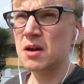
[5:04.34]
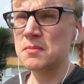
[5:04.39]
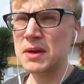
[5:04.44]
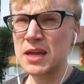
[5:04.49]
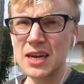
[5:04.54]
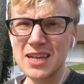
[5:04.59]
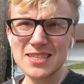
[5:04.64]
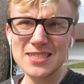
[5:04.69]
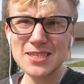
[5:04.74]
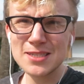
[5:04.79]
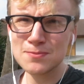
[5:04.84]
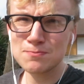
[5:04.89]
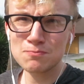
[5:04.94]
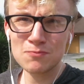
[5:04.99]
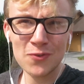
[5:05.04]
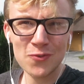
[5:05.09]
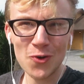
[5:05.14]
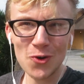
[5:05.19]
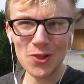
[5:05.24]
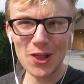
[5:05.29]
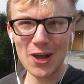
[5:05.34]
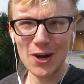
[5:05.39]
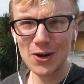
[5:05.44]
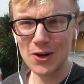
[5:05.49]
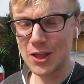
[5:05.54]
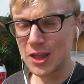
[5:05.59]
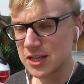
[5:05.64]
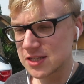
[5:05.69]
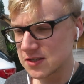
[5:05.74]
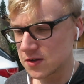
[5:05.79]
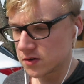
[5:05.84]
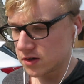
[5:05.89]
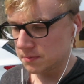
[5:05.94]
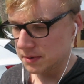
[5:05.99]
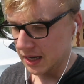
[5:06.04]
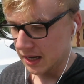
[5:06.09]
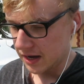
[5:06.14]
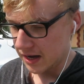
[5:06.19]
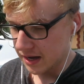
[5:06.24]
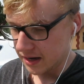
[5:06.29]
I mean, it's Fort Lauderdale, it's gonna
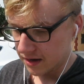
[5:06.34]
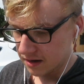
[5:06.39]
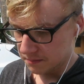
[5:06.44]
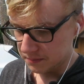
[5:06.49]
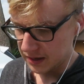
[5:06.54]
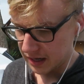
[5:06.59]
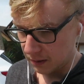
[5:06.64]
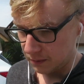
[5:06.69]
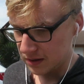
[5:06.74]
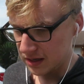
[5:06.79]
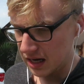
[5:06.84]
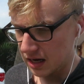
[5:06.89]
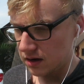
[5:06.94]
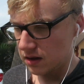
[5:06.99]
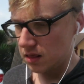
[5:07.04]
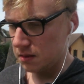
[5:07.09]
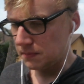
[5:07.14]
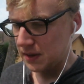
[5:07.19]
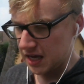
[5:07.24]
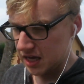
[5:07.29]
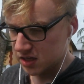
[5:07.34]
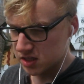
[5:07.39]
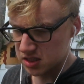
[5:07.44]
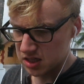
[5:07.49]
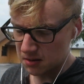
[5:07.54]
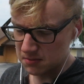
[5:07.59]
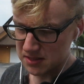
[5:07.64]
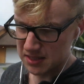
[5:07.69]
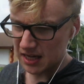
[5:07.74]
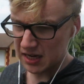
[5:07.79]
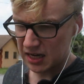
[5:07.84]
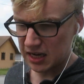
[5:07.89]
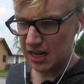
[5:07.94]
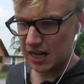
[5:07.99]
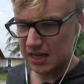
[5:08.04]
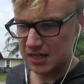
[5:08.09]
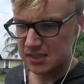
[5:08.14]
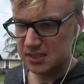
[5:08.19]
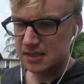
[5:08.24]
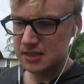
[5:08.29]
be hot. But I went down to the beach, that was kinda
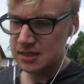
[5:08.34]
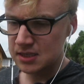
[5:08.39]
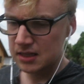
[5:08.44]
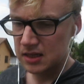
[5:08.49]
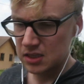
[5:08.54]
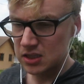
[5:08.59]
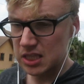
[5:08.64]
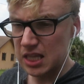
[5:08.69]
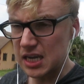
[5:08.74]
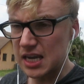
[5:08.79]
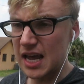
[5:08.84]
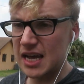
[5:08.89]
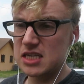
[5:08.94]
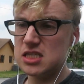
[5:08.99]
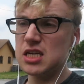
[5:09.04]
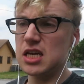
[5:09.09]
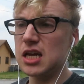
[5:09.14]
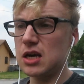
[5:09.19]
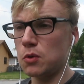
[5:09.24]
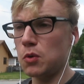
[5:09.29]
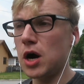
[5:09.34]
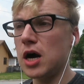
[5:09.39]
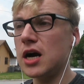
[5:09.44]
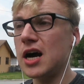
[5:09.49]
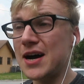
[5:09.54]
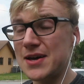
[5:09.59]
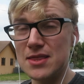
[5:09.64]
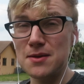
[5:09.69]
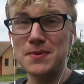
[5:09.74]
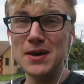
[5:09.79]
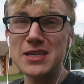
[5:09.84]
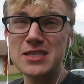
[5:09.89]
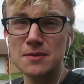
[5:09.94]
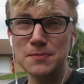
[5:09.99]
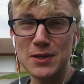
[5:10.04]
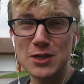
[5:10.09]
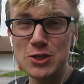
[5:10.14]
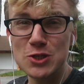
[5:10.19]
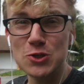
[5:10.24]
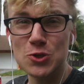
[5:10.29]
nice. Didn't actually get a walk on the beach,
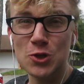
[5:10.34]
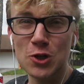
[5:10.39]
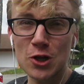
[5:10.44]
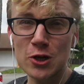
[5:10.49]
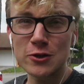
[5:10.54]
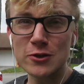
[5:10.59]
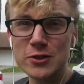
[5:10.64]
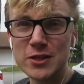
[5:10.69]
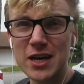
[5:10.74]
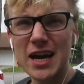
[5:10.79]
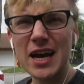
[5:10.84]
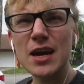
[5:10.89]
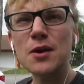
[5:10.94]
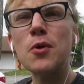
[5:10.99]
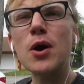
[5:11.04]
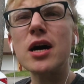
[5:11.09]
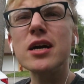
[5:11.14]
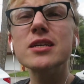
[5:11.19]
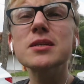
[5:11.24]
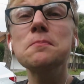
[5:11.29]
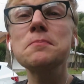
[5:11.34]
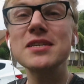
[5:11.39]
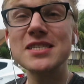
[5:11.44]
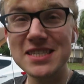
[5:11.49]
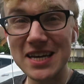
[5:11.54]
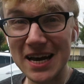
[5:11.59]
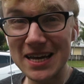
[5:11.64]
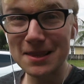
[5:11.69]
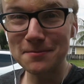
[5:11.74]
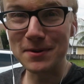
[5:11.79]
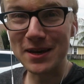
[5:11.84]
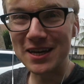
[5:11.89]
the beaches are closed. I kinda walked beside the